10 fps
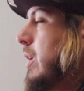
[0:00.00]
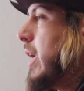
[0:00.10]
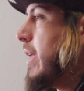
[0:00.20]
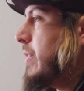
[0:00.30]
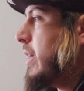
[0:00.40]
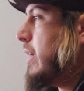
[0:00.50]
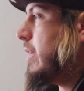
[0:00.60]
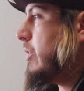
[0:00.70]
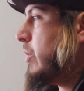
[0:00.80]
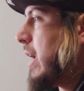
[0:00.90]
And
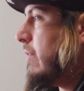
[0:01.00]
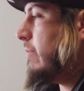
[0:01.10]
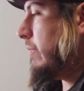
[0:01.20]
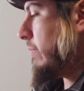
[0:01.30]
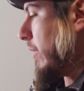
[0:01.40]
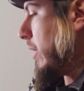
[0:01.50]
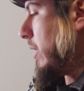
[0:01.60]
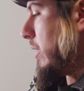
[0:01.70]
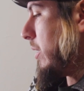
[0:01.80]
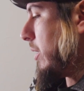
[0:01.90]
then you have
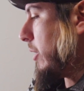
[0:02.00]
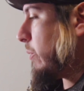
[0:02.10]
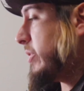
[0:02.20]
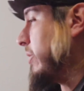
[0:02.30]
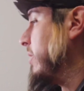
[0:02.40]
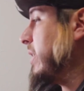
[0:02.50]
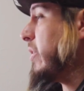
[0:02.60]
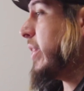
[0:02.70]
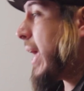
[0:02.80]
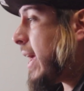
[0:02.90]
other ones
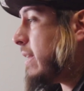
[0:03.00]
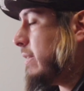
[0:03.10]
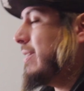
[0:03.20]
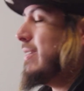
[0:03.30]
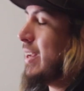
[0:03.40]
underneath that